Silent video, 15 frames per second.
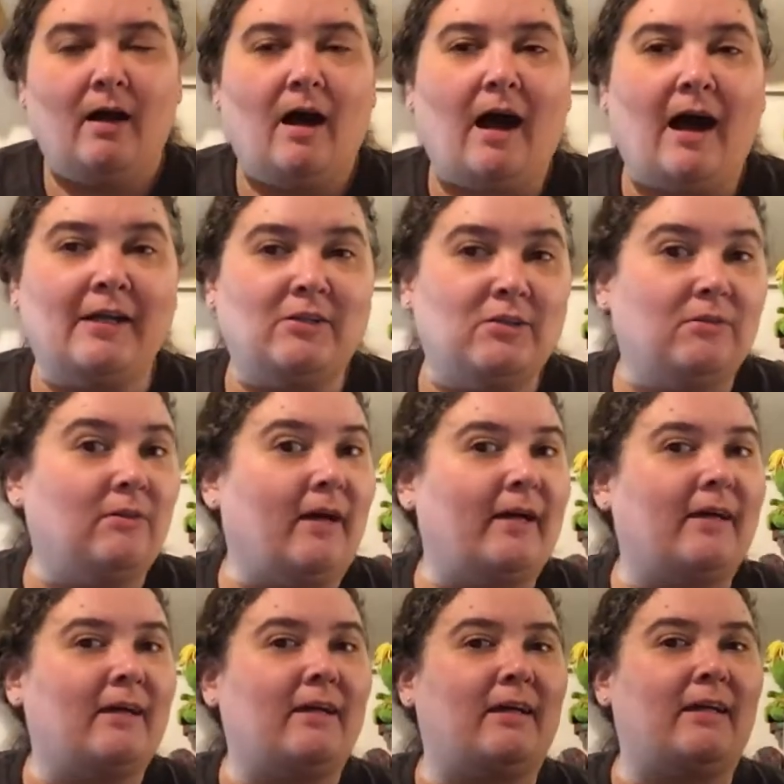I do
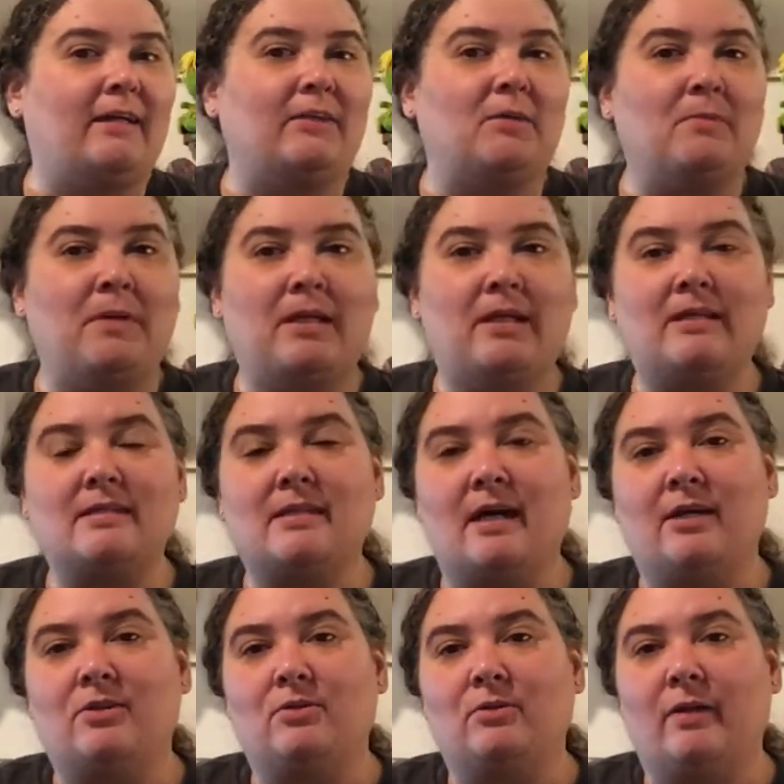like getting the minis. I
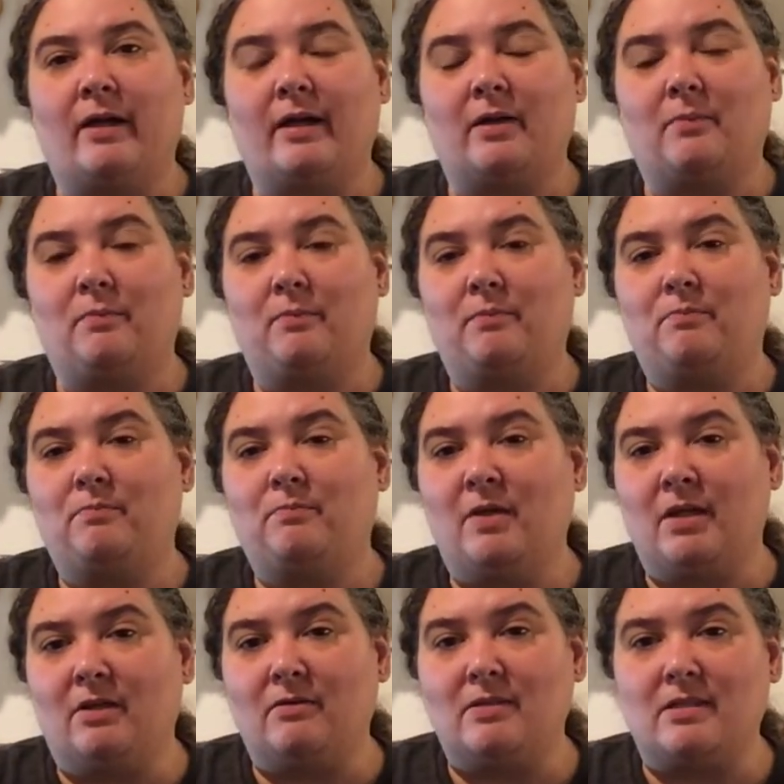do like,
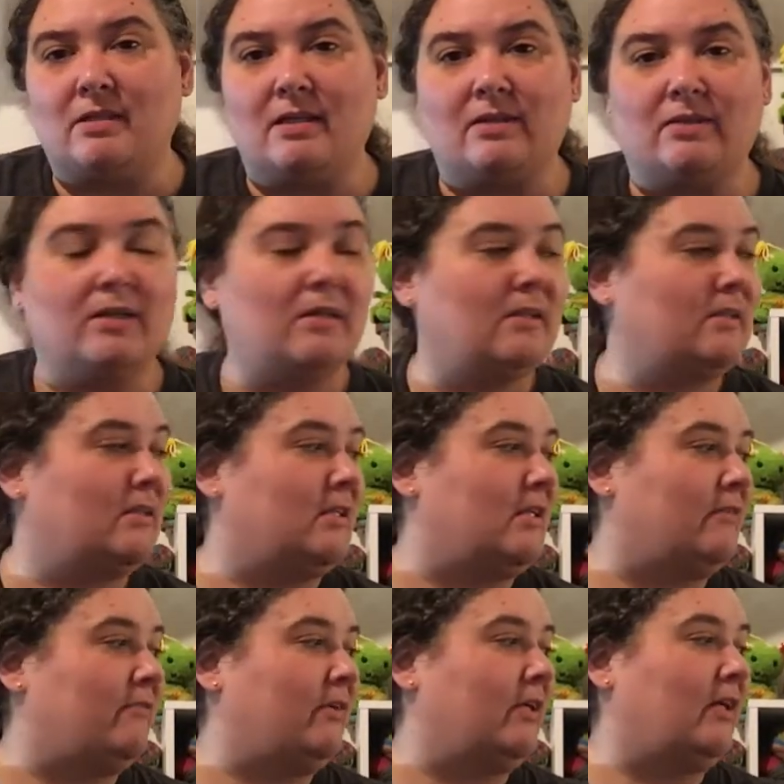seeing the
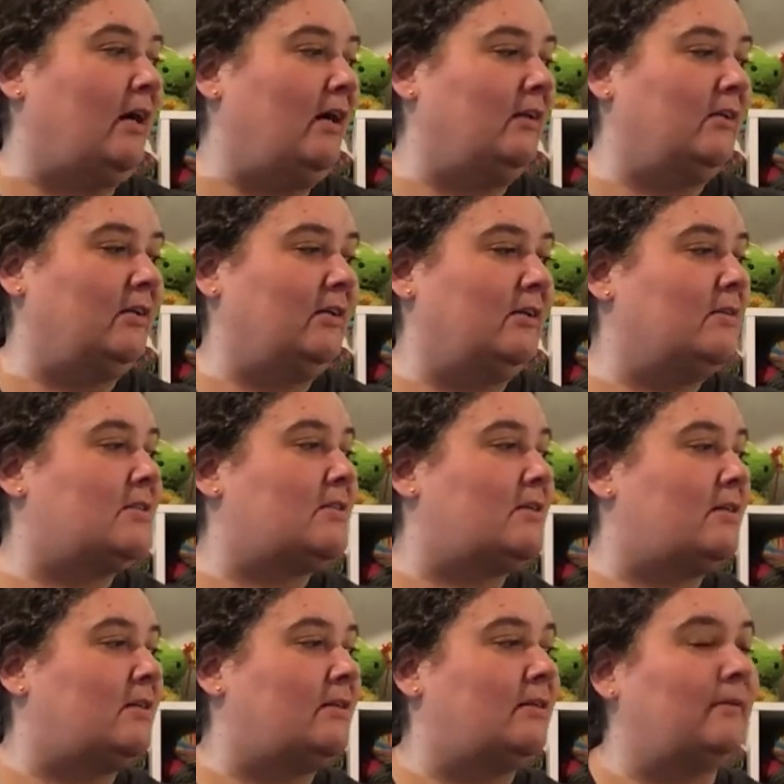different colors.
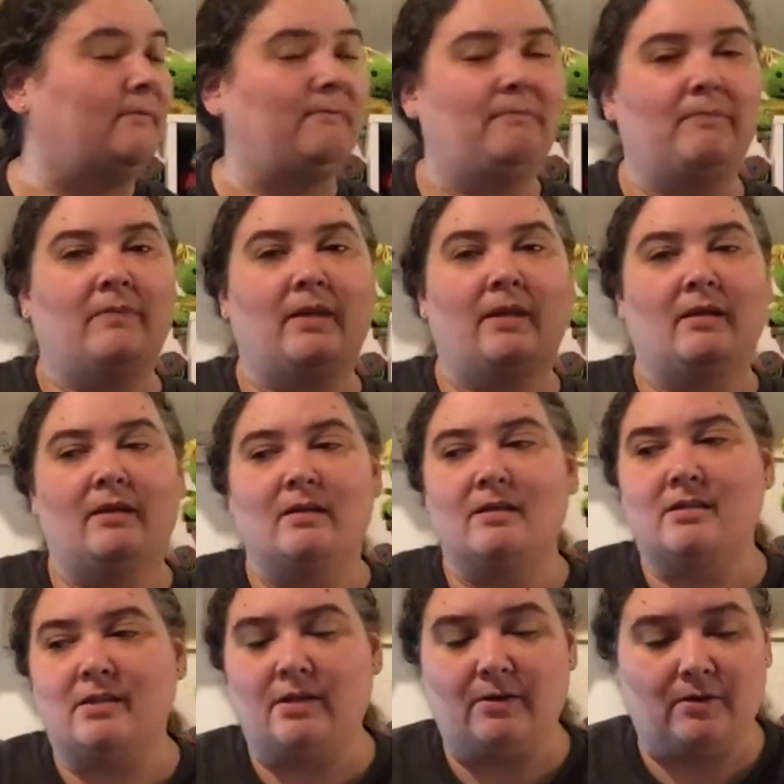
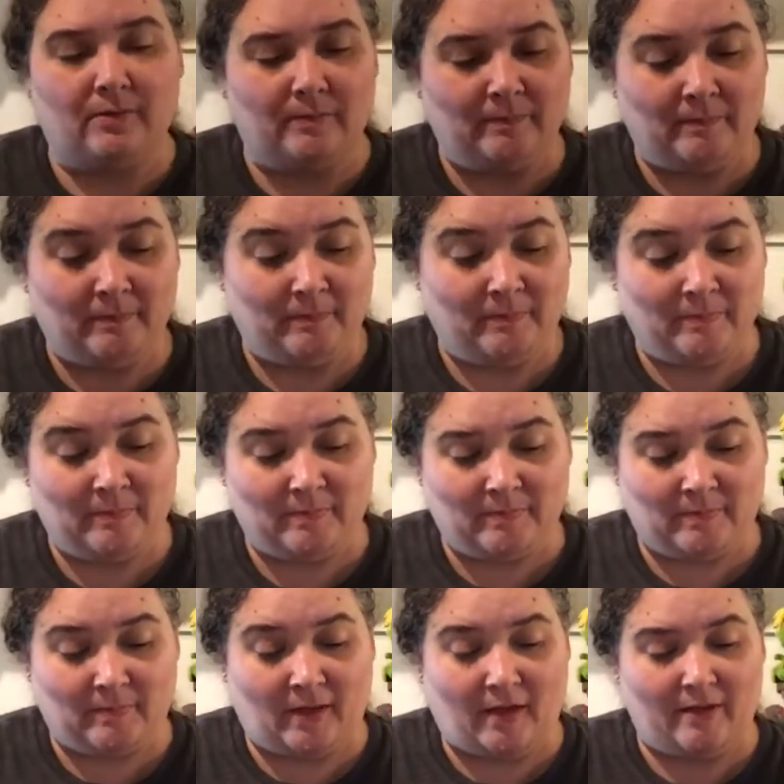So,
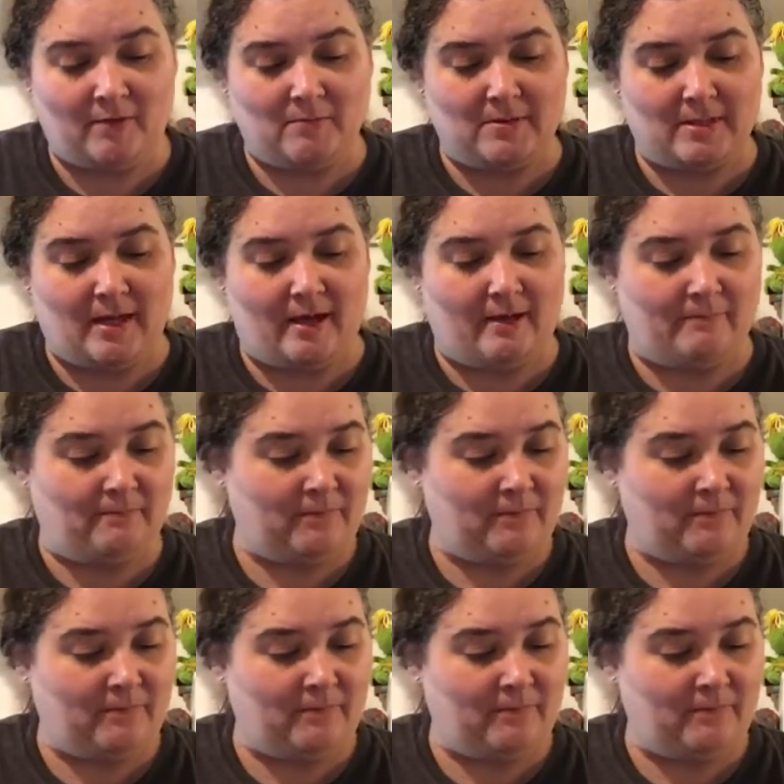what's that?